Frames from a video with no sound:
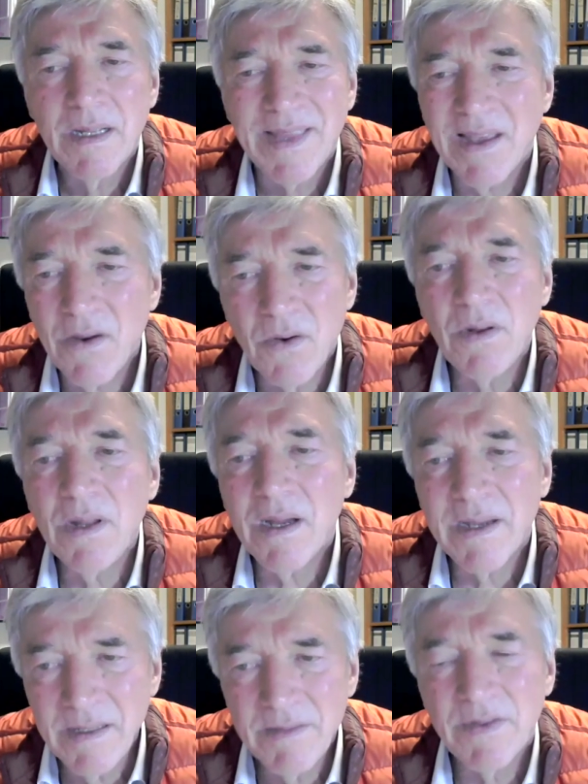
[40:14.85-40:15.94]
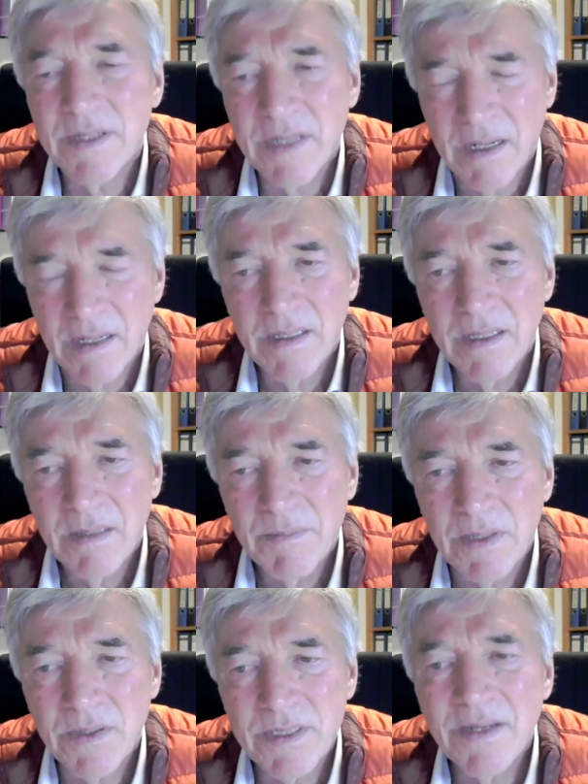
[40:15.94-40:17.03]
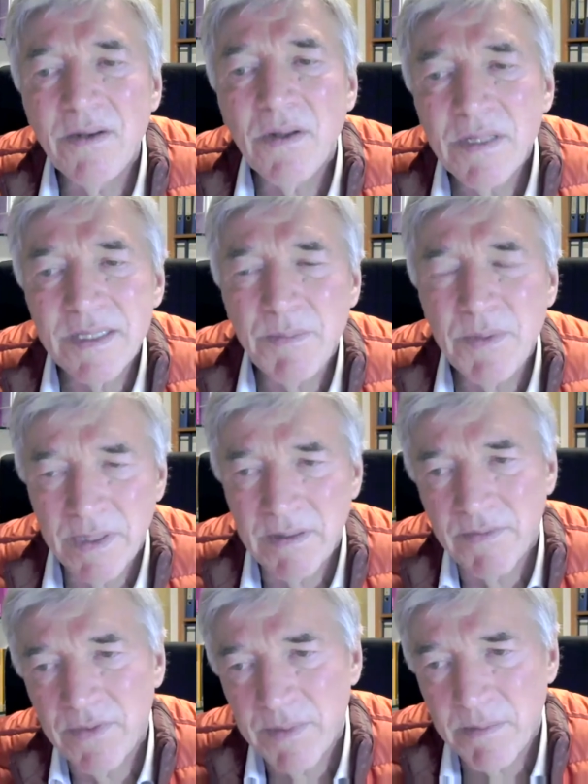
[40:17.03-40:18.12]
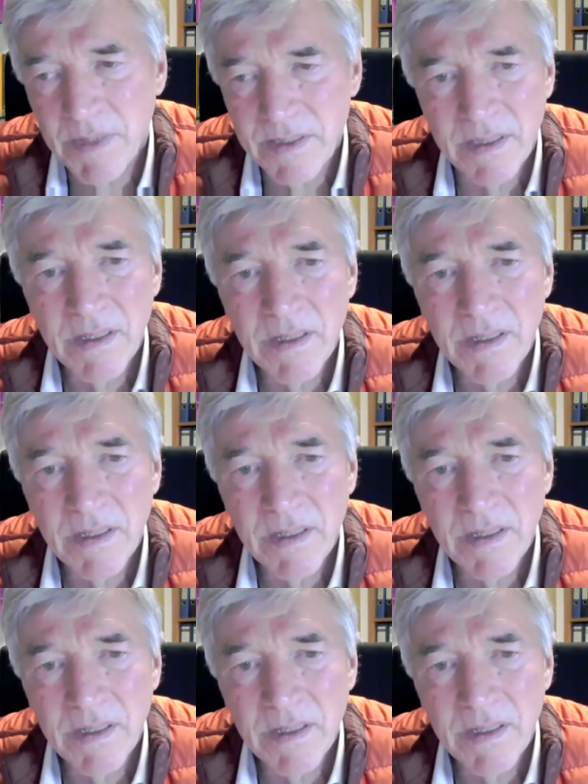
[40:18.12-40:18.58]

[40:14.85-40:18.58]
They all are infantile because they're not separated from their mother.